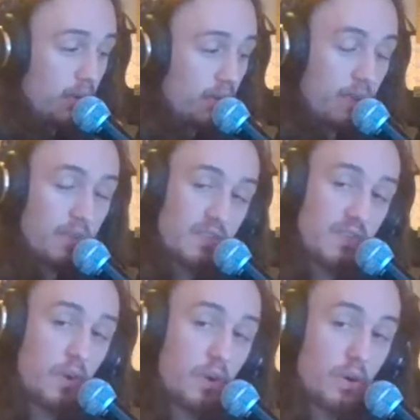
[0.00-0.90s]
of those
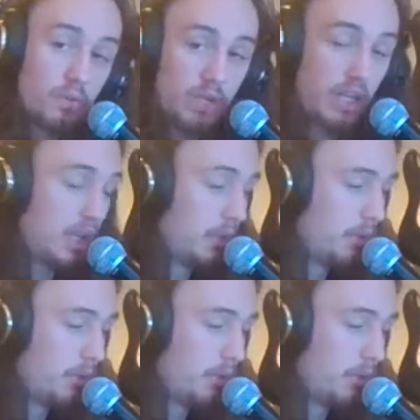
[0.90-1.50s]
4 written in the